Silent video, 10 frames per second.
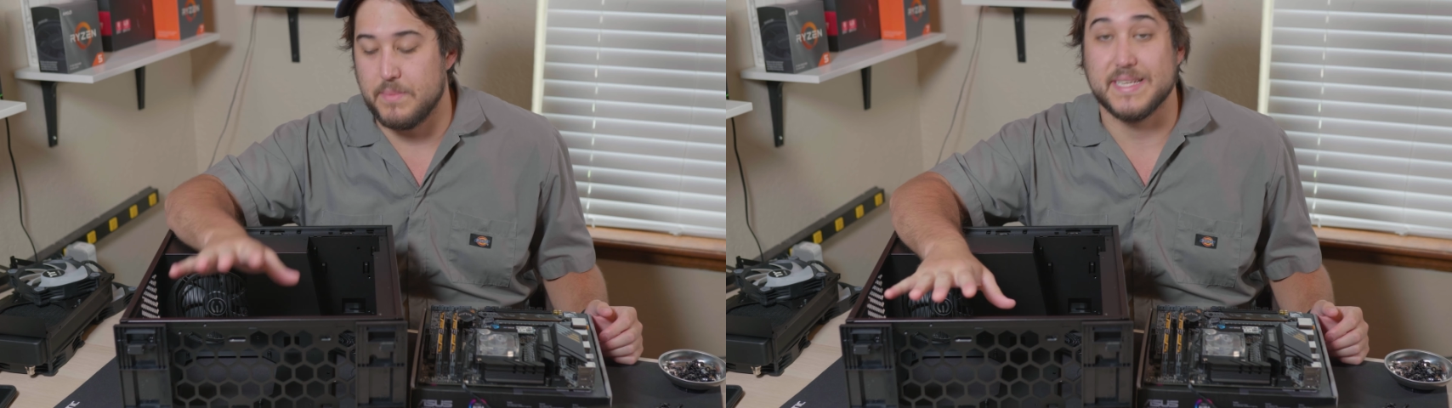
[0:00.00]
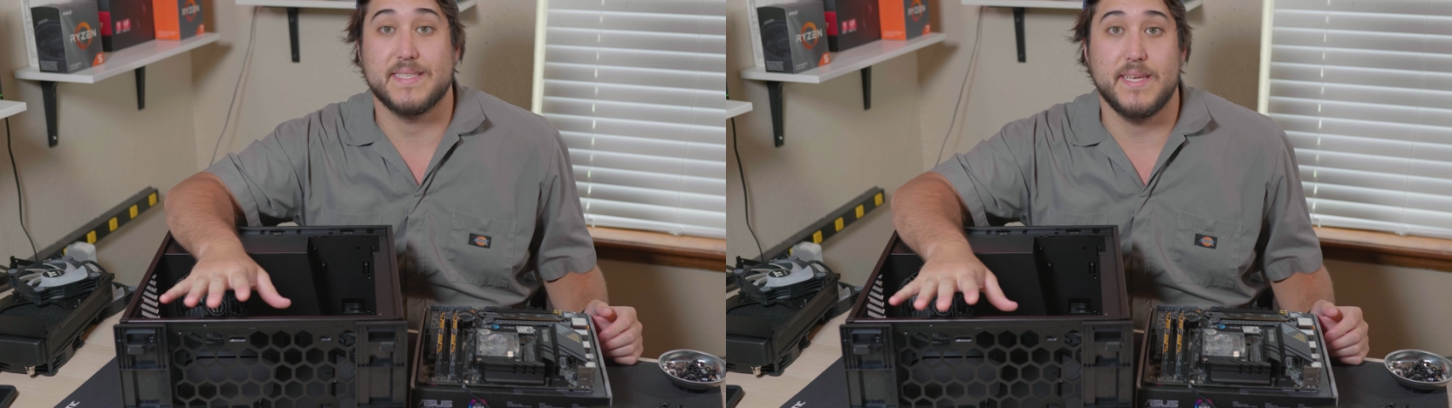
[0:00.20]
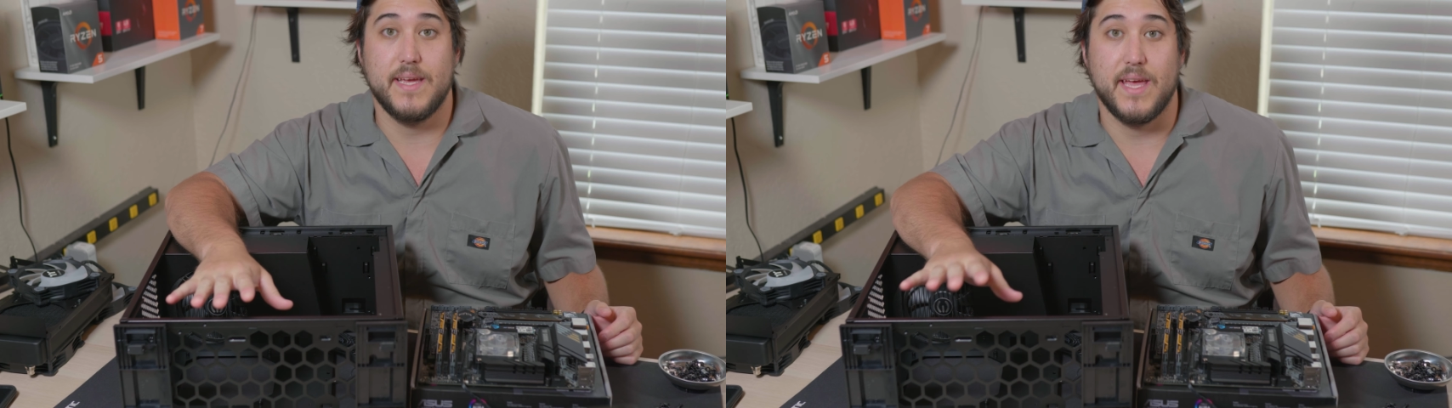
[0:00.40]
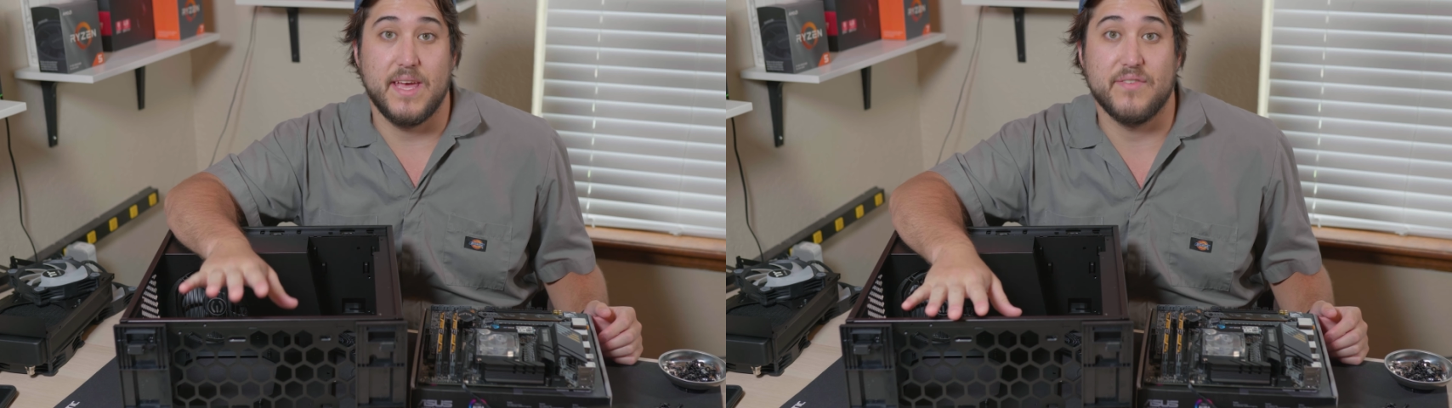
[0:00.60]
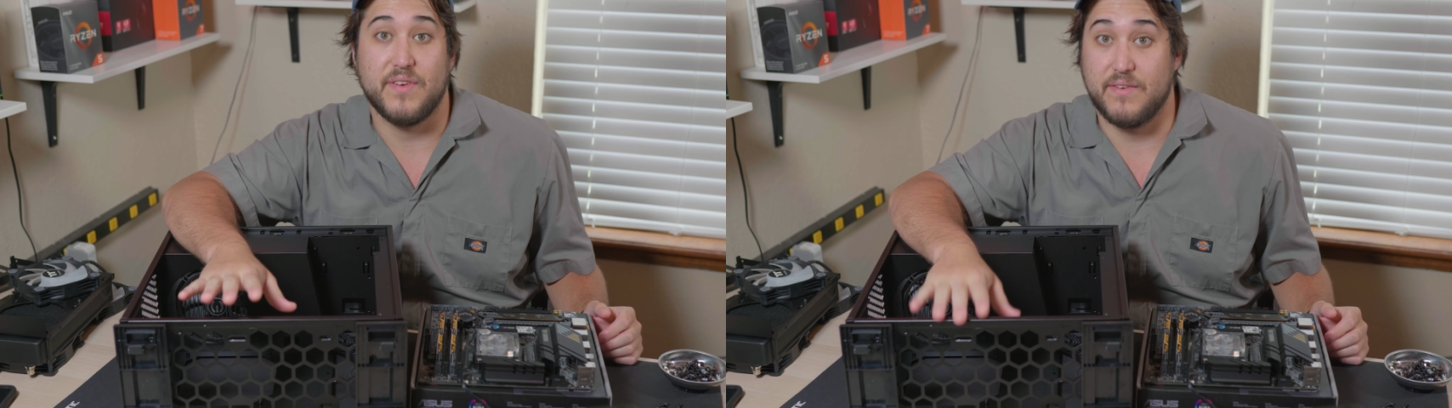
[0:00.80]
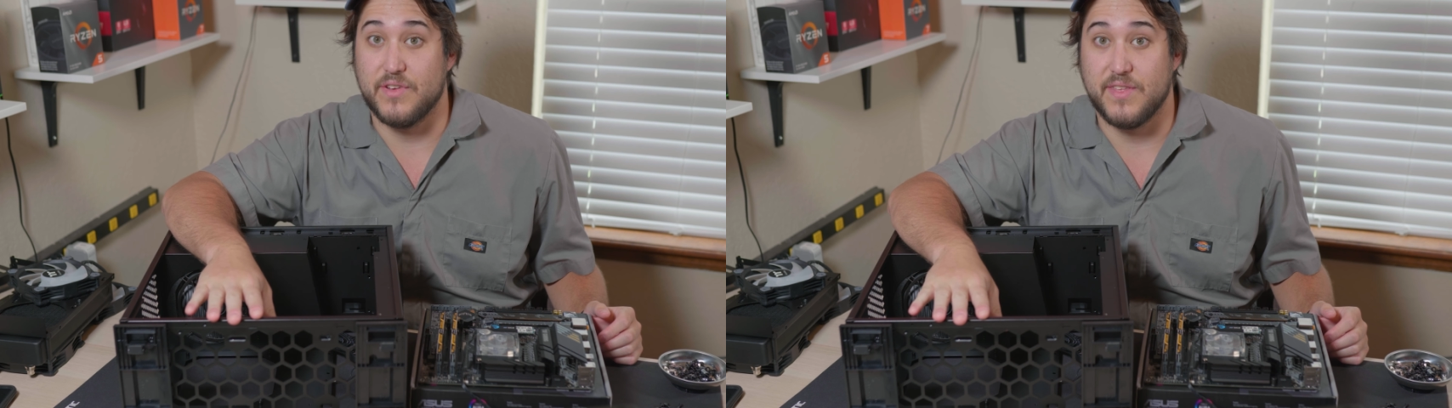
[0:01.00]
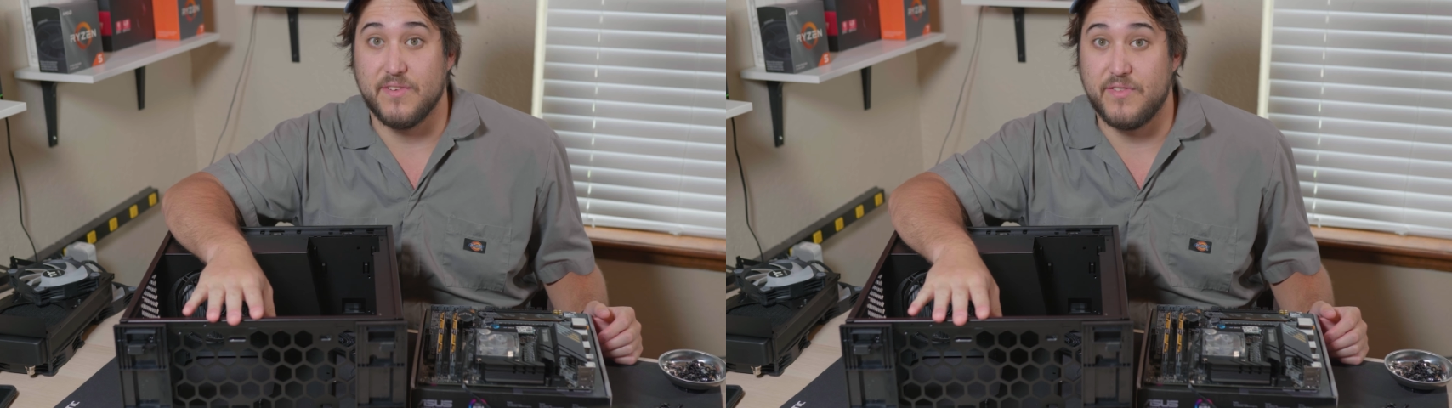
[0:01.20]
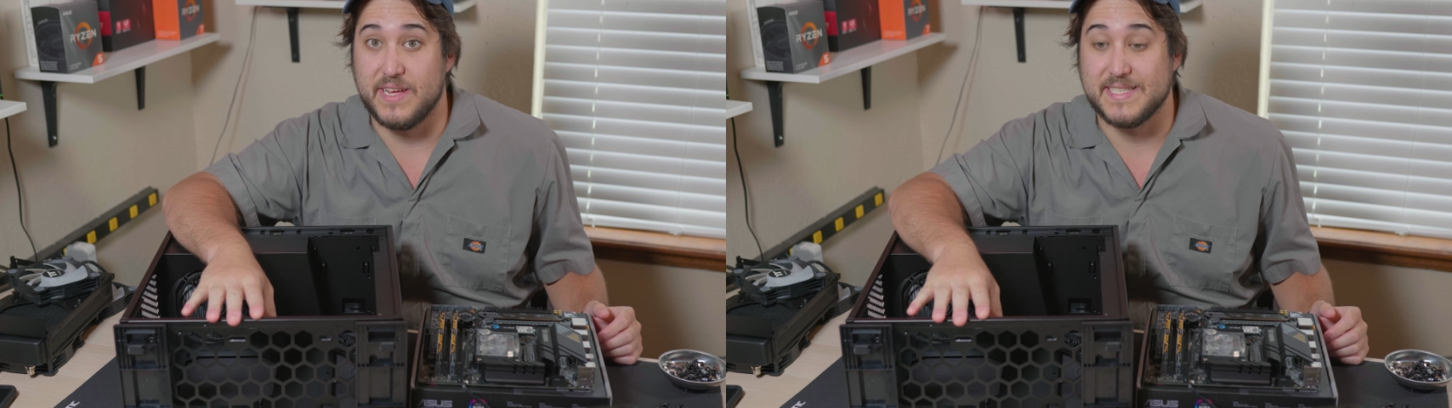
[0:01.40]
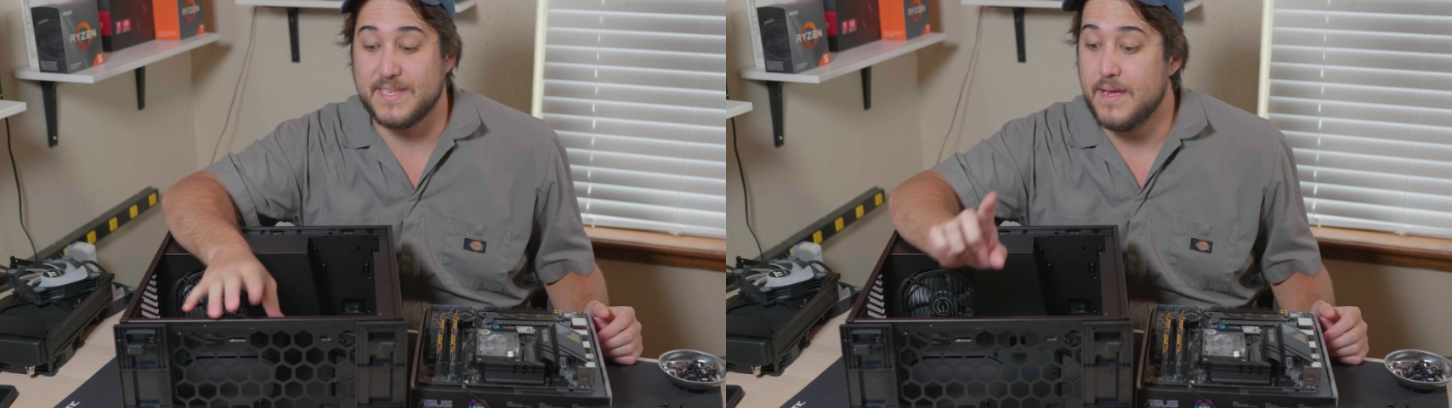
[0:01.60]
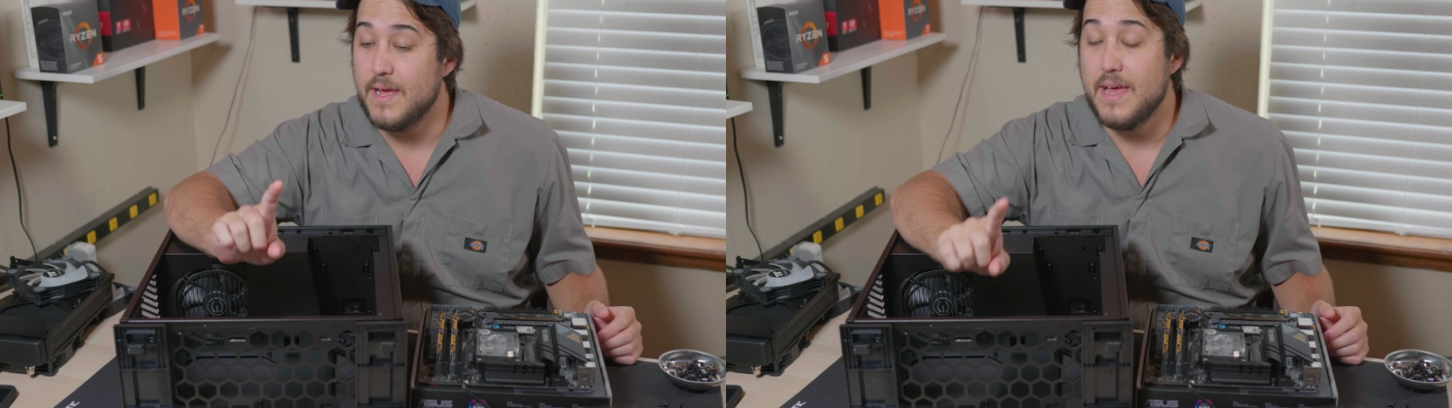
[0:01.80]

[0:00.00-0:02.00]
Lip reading: I'm gonna see if everything fits.